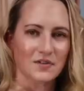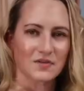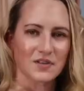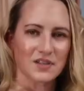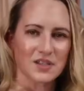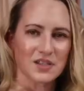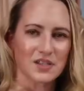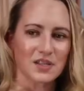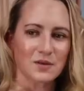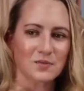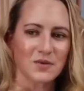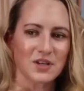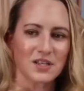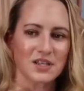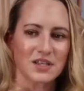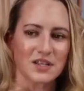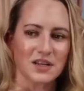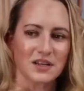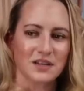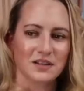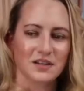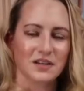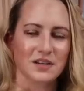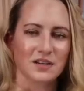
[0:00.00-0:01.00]
have the
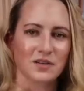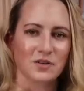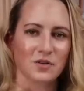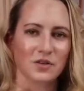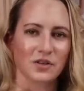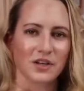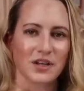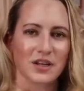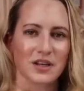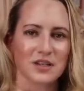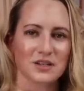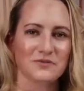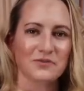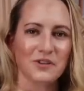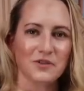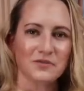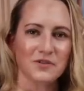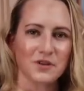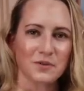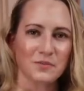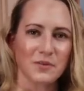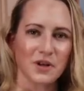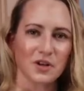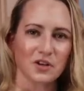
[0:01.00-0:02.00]
CBD in it, it only has
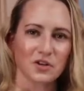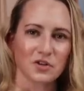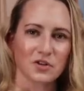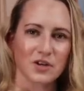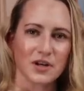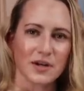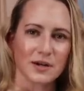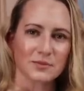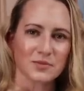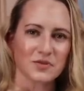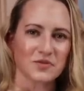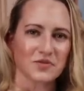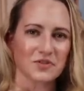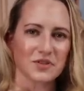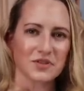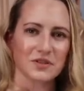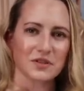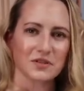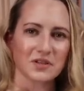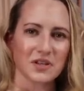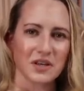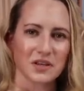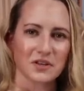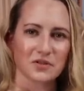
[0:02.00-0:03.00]
50 milligrams for
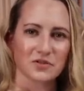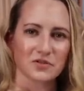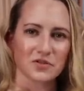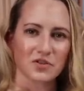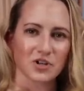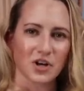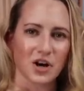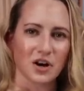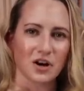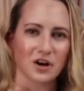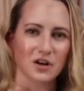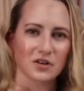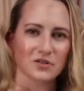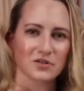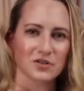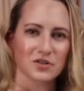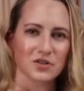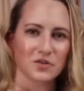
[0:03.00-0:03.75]
this entire jar.